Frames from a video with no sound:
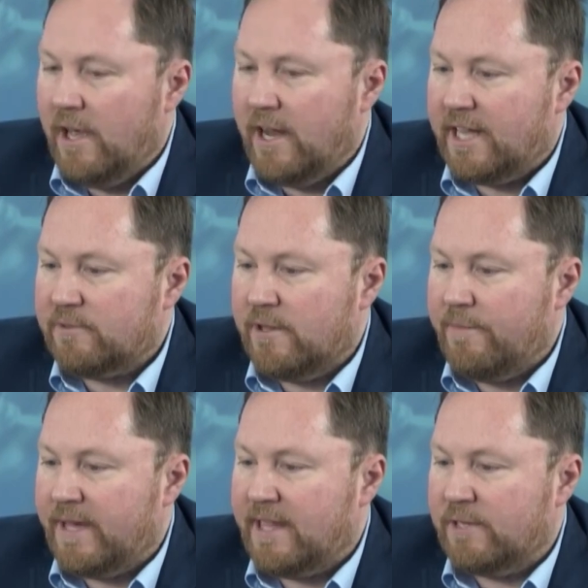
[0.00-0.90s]
And I guess one of the
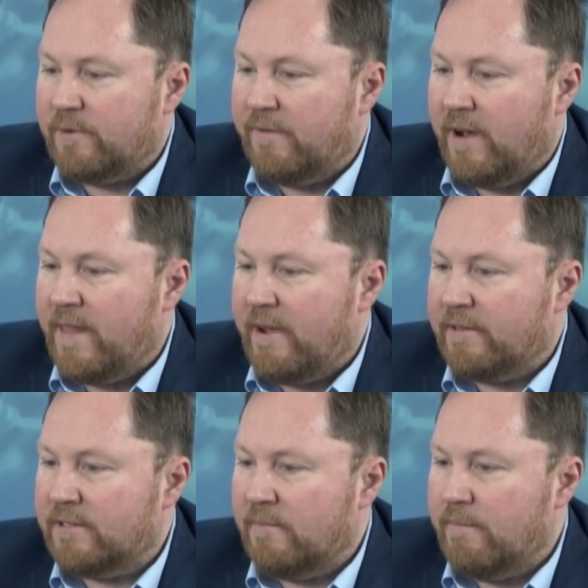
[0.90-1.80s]
big things we find there
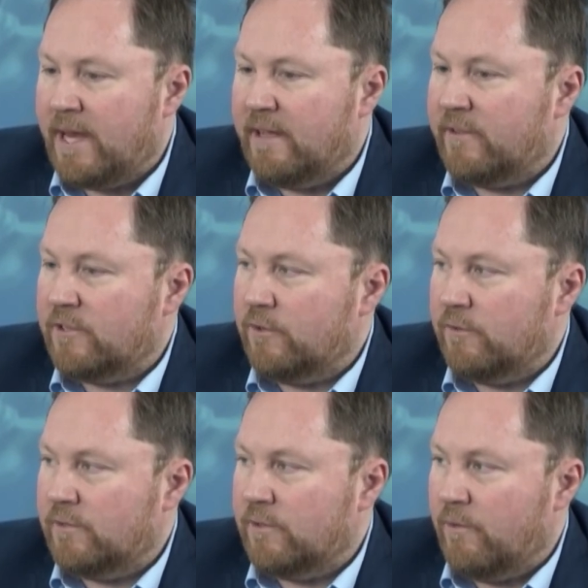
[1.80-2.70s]
is that many of the
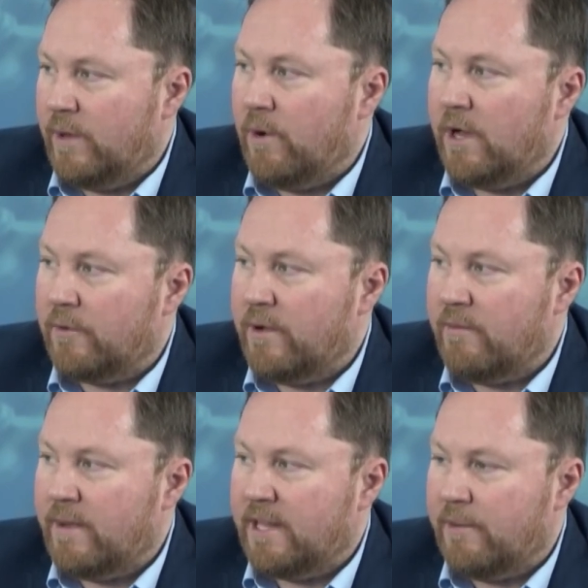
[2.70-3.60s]
tools that we work with and
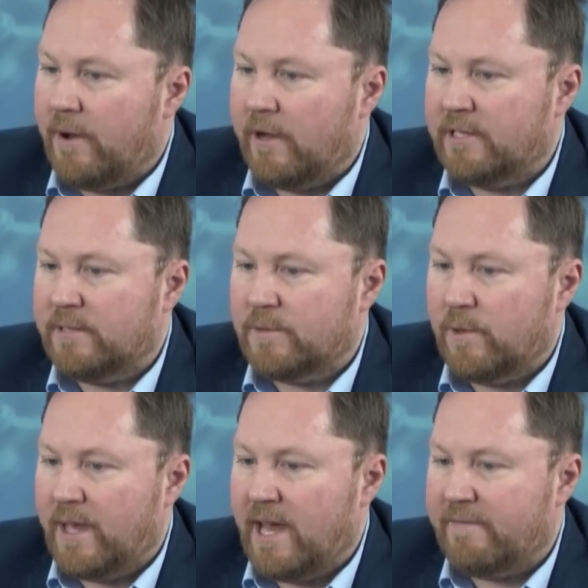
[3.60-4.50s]
many of the partnerships that
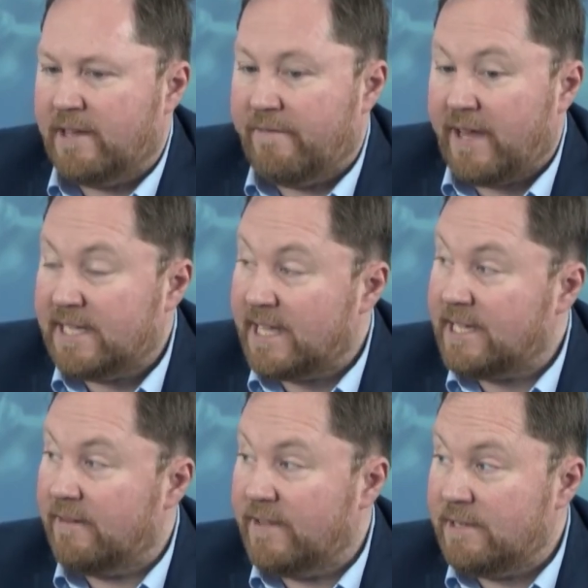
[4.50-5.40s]
we have give
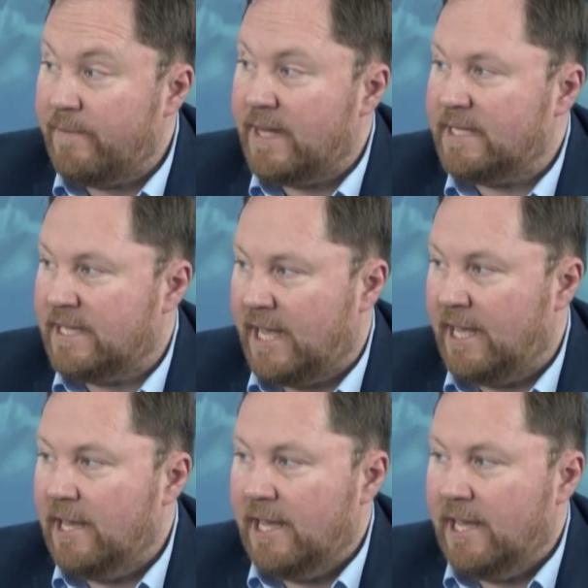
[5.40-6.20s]
fantastic visibility